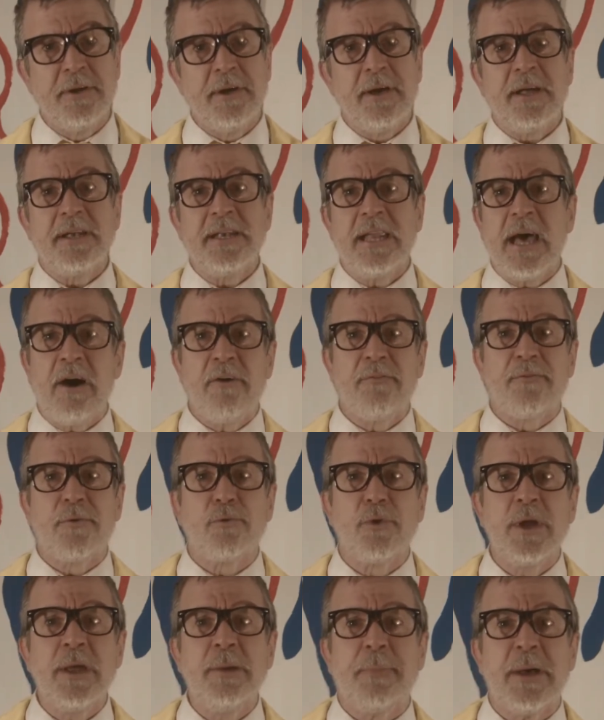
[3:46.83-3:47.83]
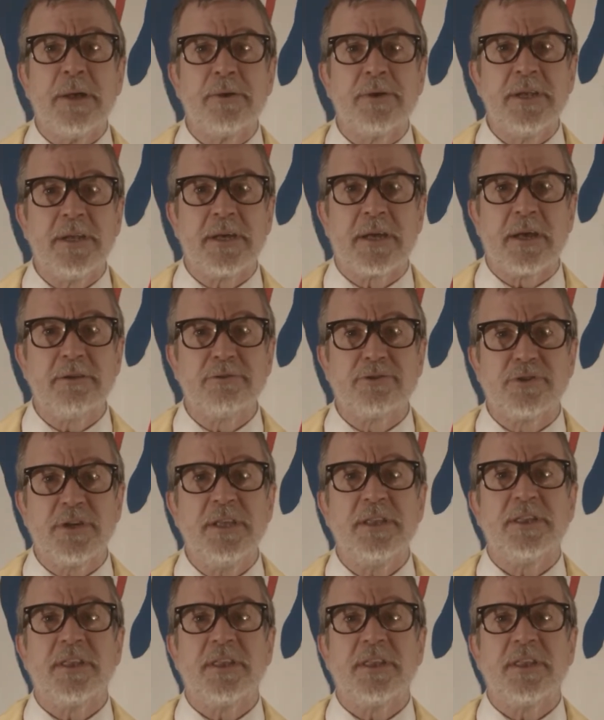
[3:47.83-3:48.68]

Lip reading: and now for rebuilding the country,